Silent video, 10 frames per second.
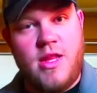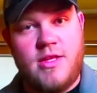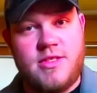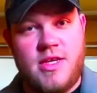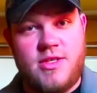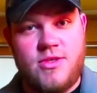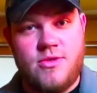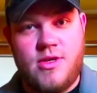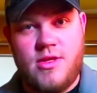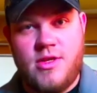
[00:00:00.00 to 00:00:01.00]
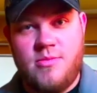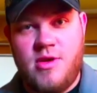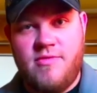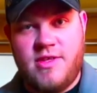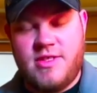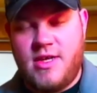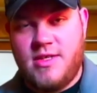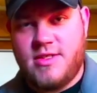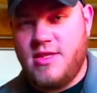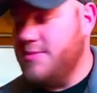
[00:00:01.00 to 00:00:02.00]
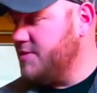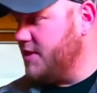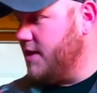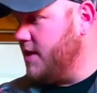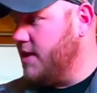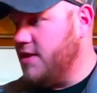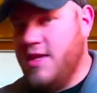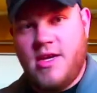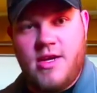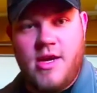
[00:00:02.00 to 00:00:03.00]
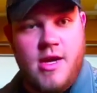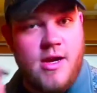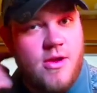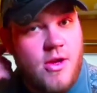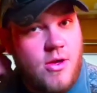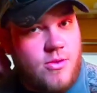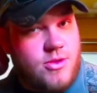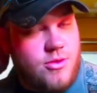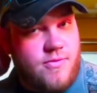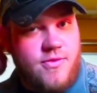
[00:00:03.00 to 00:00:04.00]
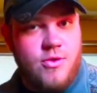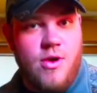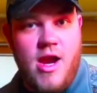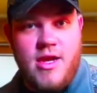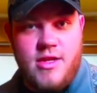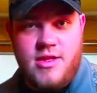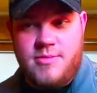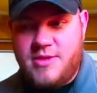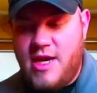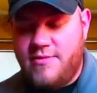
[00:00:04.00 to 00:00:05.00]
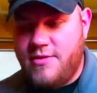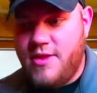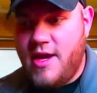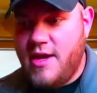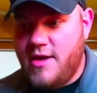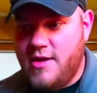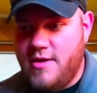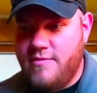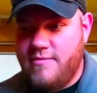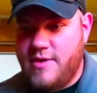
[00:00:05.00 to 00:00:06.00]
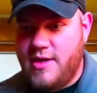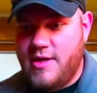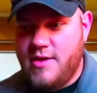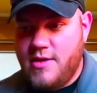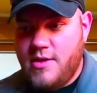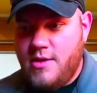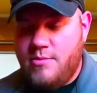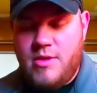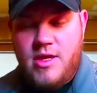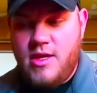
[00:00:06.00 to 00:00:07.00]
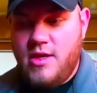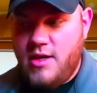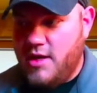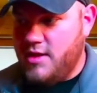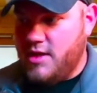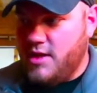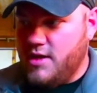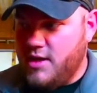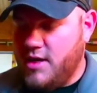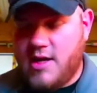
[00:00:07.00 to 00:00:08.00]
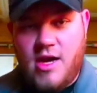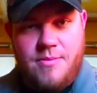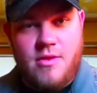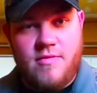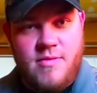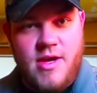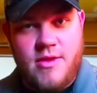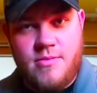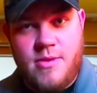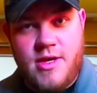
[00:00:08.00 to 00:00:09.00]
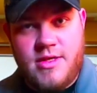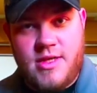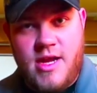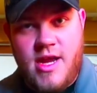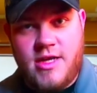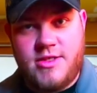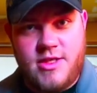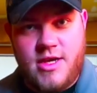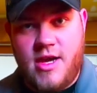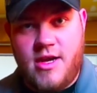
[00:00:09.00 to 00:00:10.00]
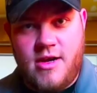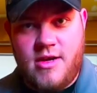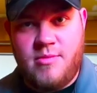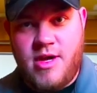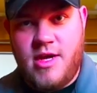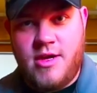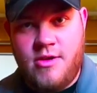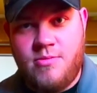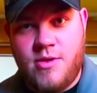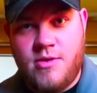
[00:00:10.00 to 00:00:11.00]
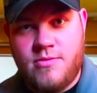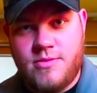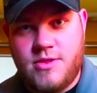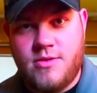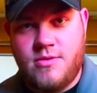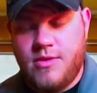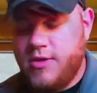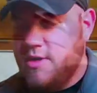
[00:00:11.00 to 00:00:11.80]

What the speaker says: yeah, let's get to a little bit of exhaust clips, and then we'll do a few riding clips after that of me, and then a couple of my other buddies that I actually got on my GoPro. So